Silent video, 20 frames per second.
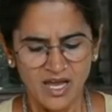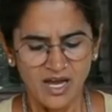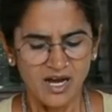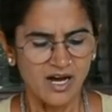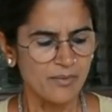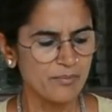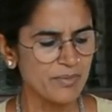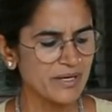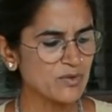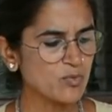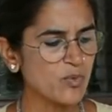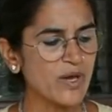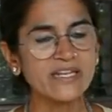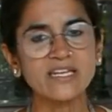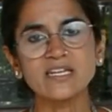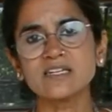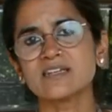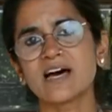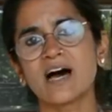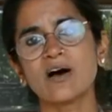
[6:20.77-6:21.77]
But when
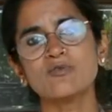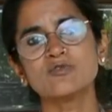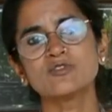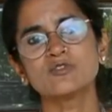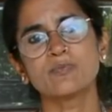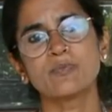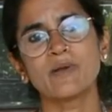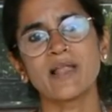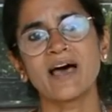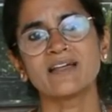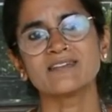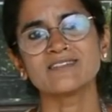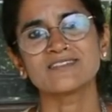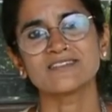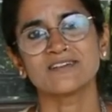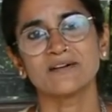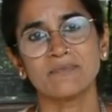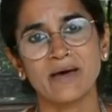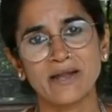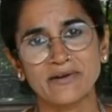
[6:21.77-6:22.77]
in doubt, plant
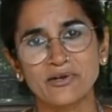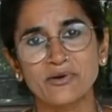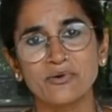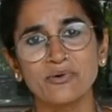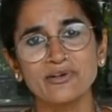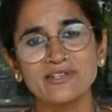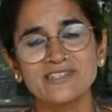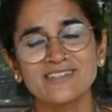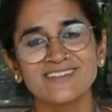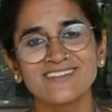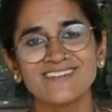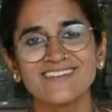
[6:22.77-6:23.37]
marigold.